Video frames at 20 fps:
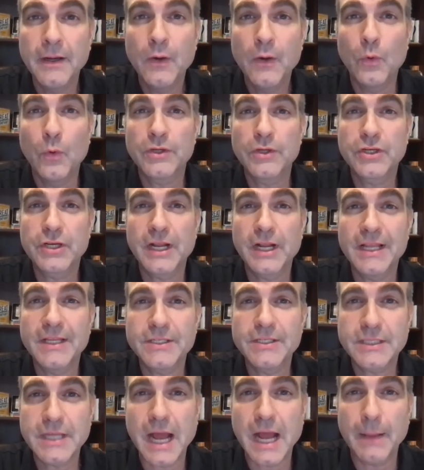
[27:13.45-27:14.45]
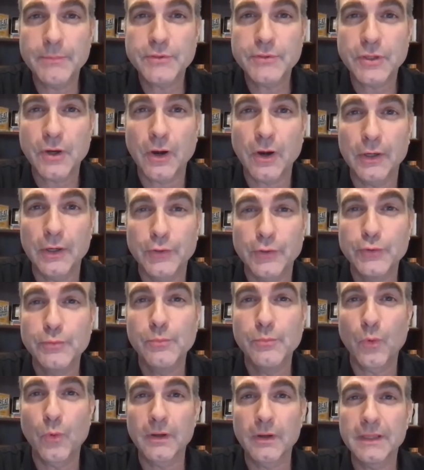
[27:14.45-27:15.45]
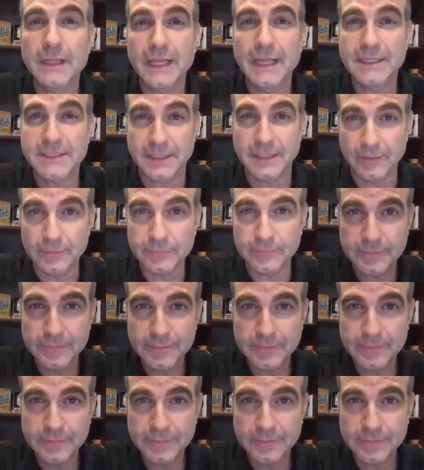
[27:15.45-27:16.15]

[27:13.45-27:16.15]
What should I stop, start, or do more or less of?